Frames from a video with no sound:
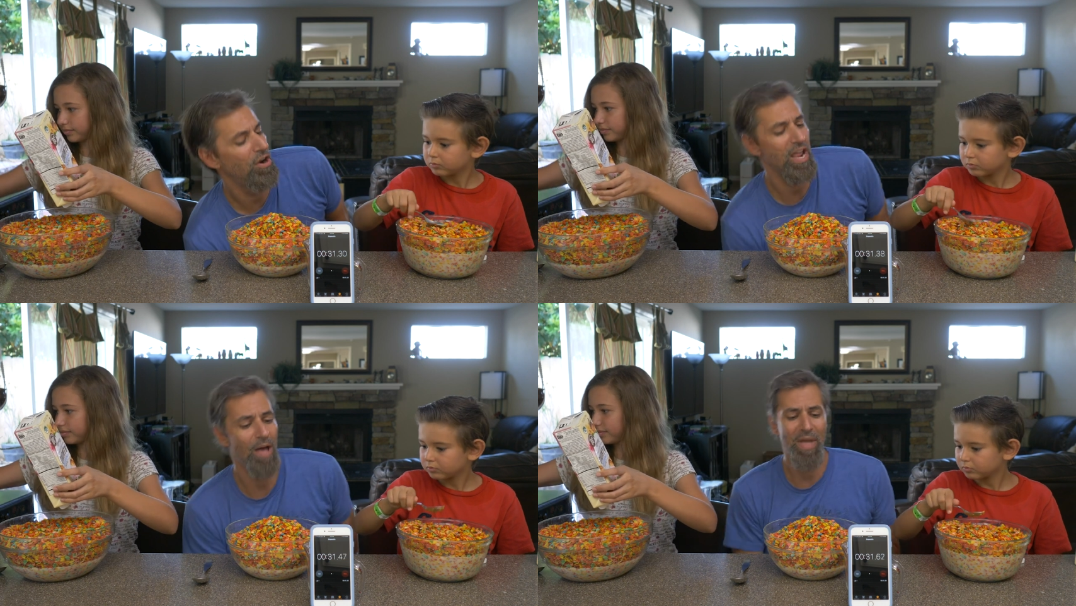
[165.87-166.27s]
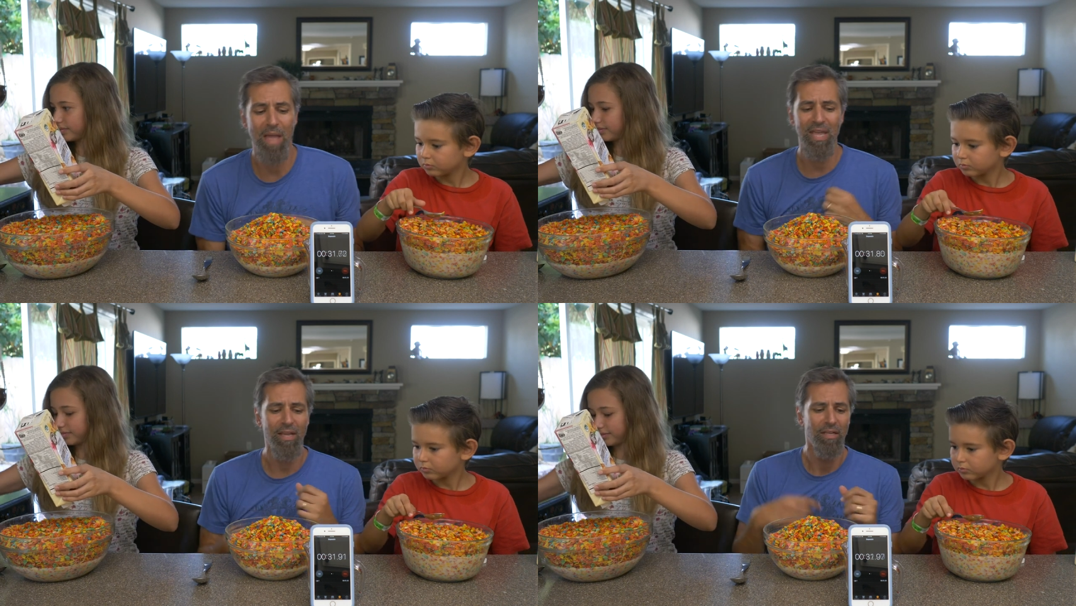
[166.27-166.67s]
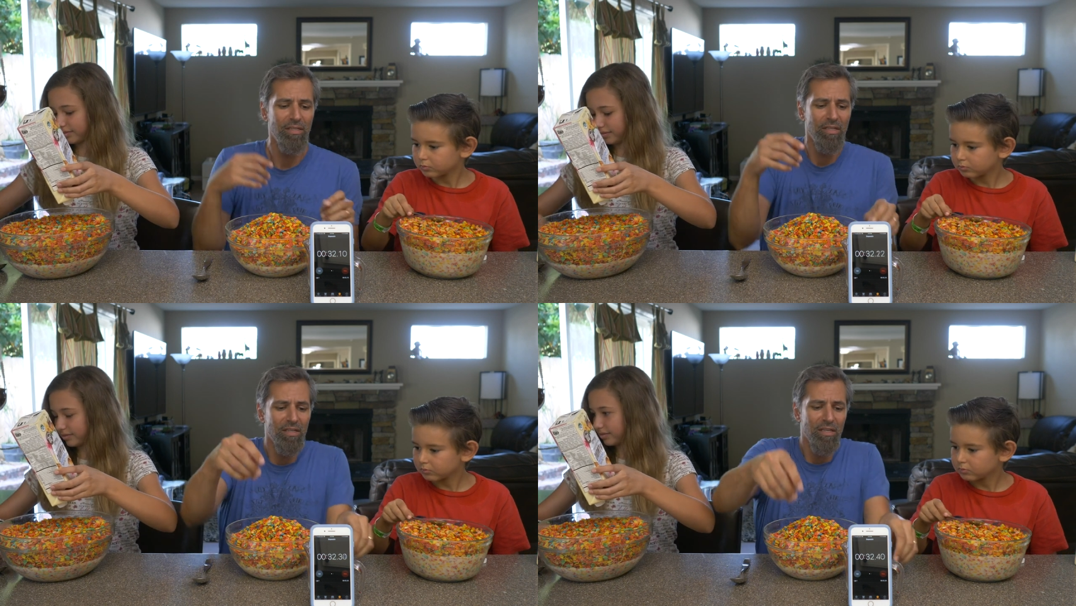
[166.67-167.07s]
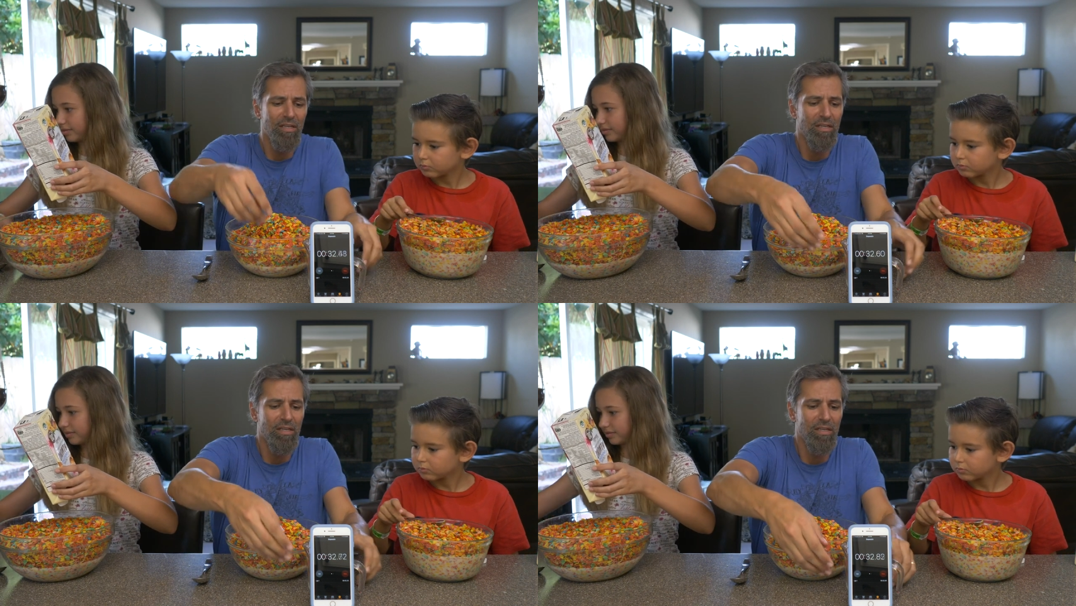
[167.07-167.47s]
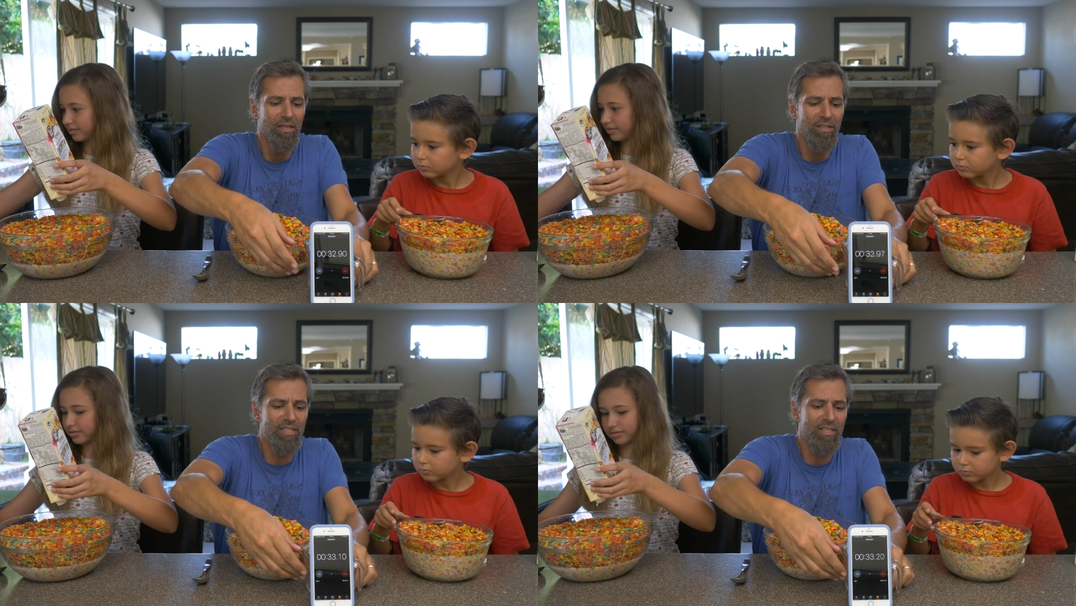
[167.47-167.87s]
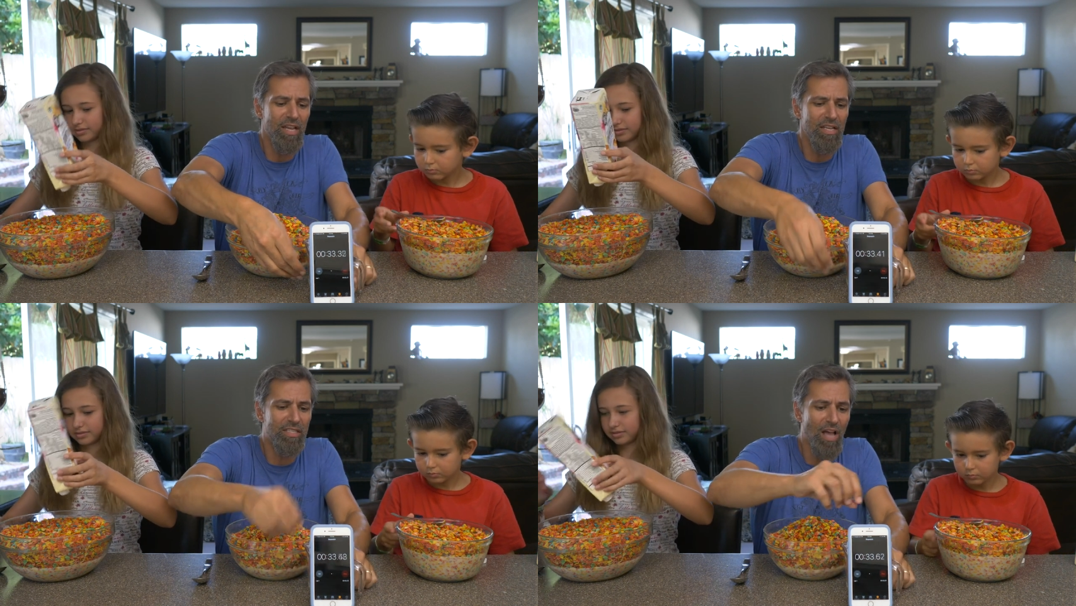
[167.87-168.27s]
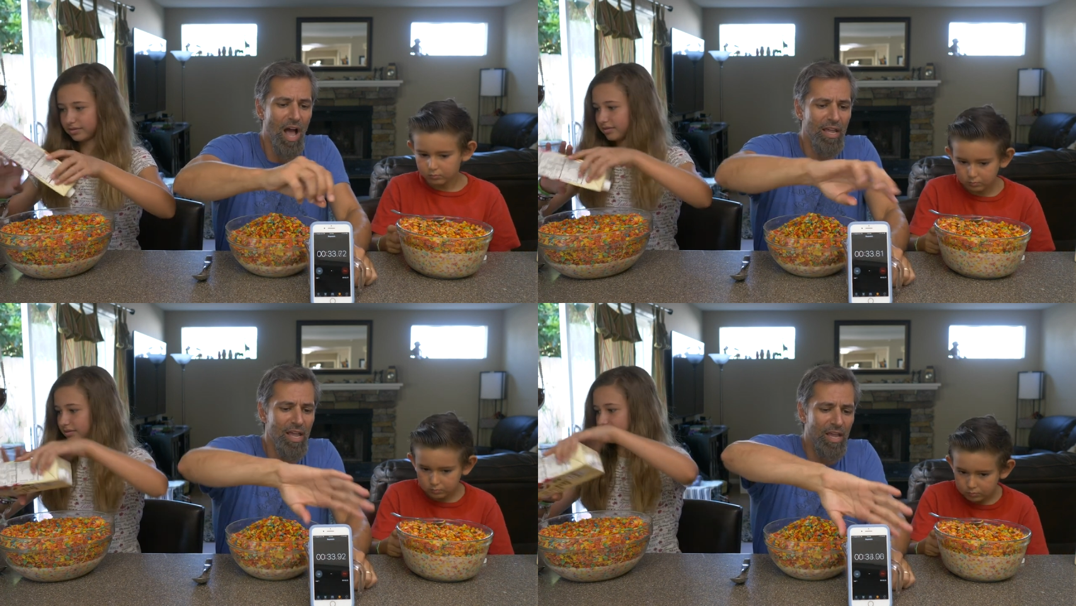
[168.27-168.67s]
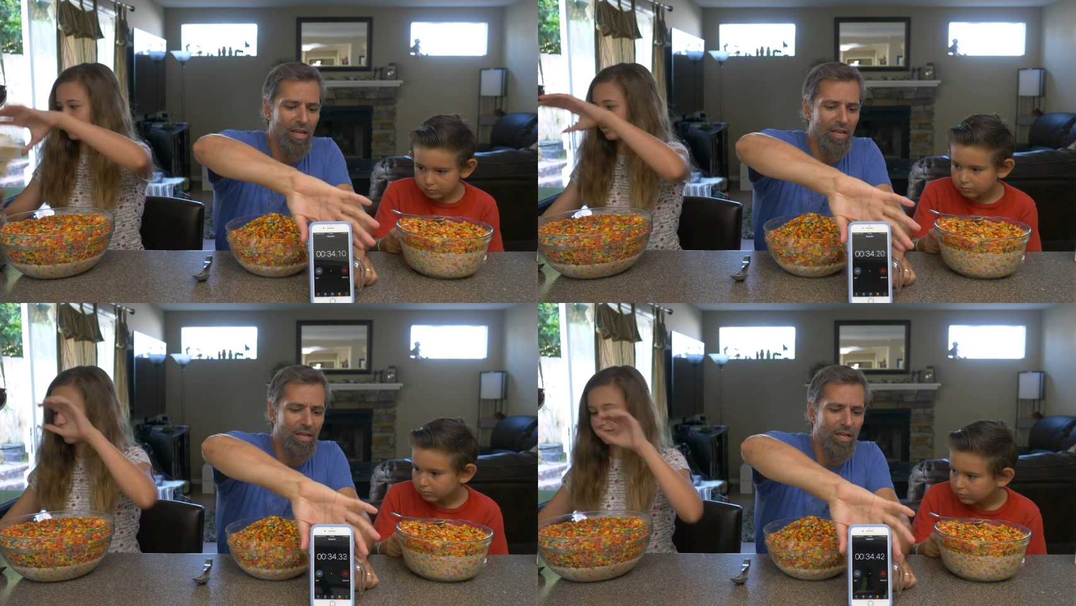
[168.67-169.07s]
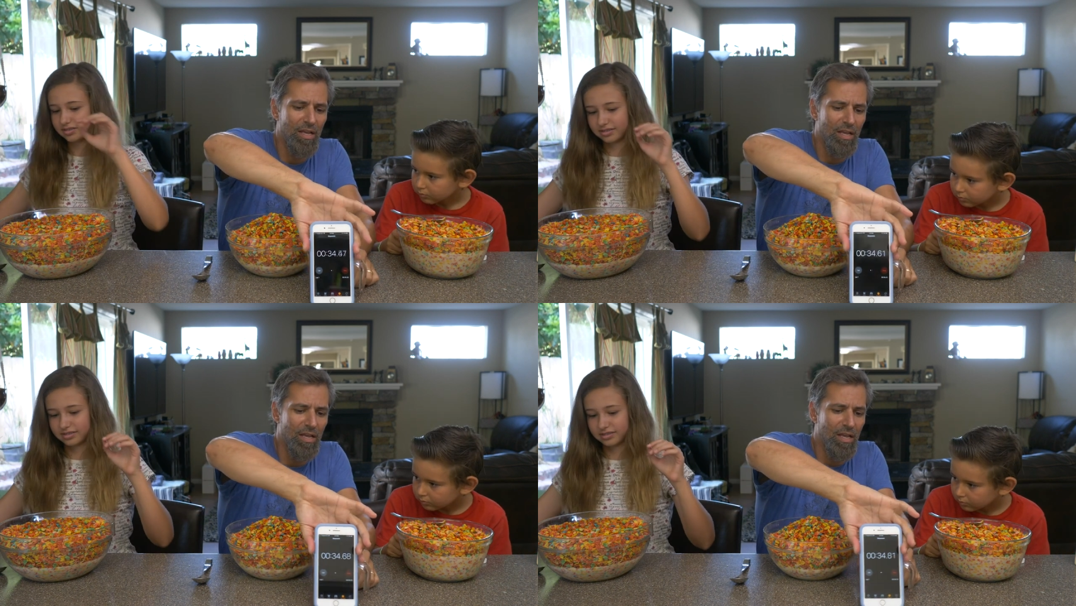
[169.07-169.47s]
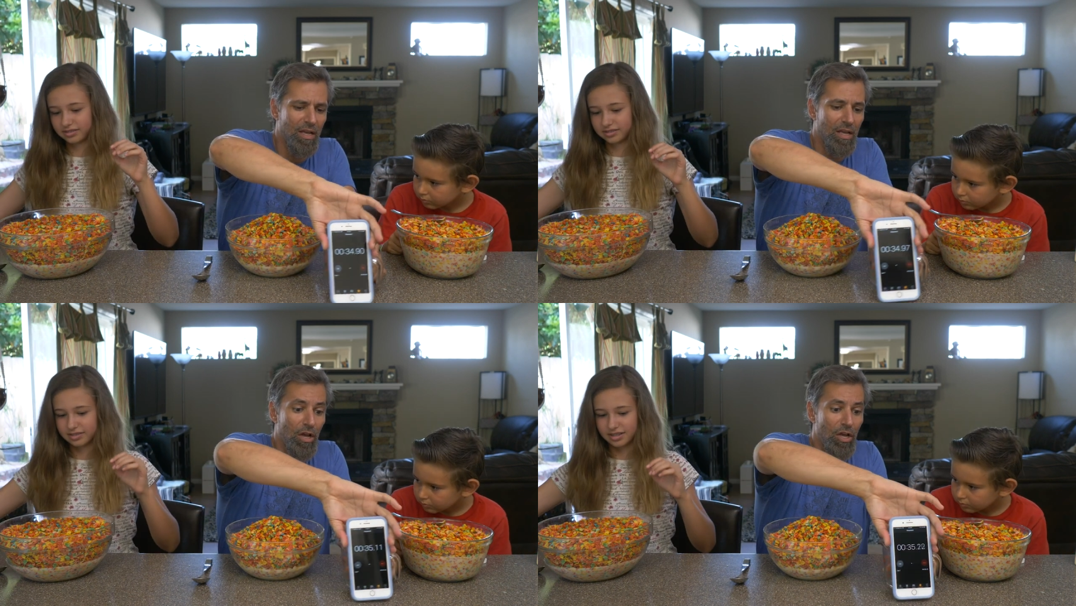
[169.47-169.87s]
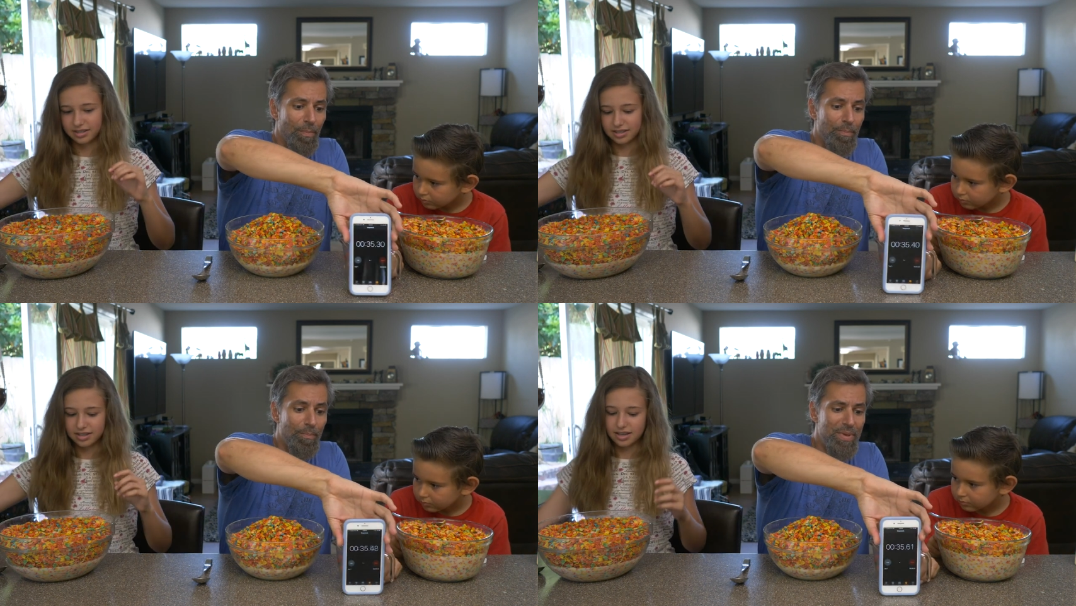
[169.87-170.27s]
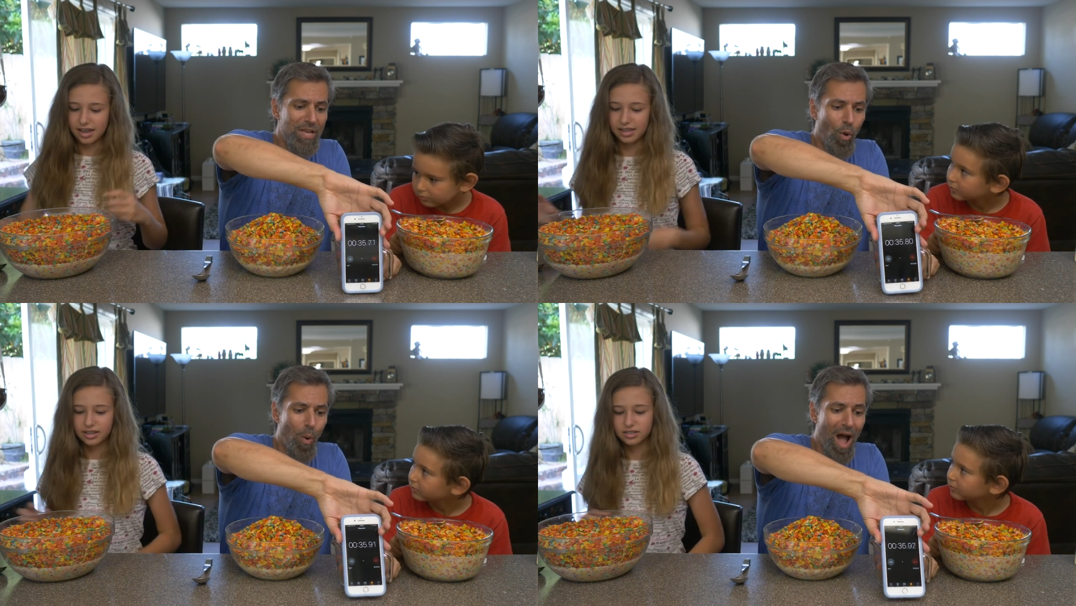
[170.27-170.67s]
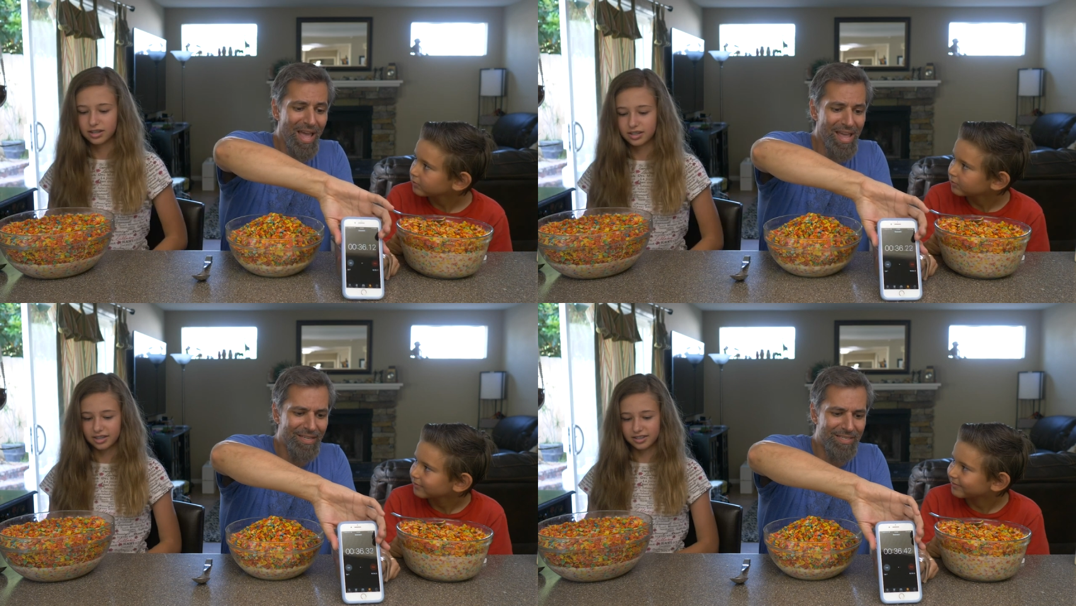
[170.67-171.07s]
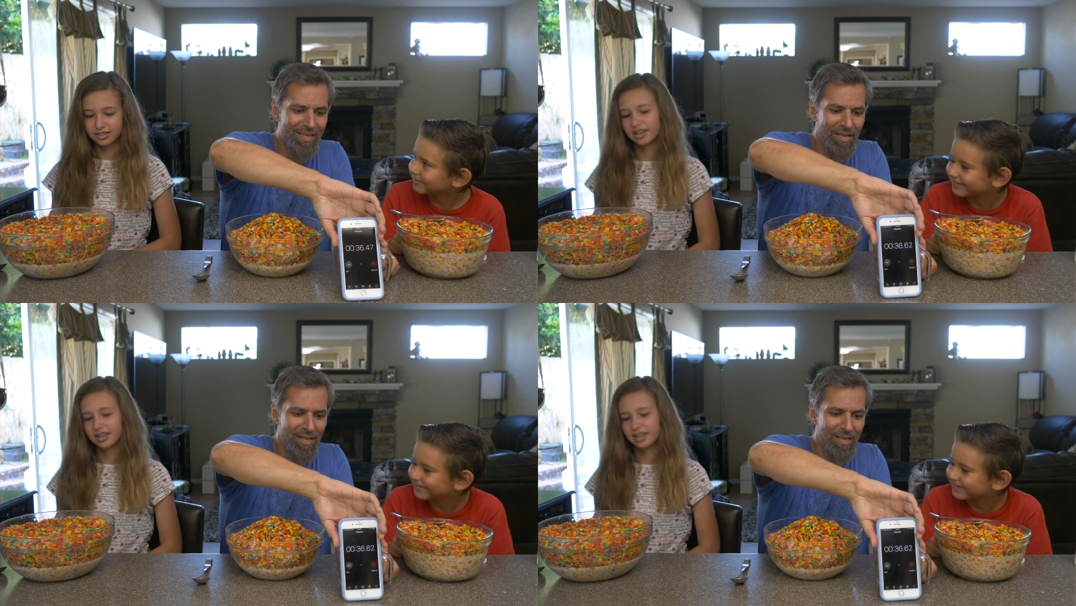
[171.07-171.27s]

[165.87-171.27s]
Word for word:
Speaker 1: hurry up, baby. This is getting soggy. Be quiet.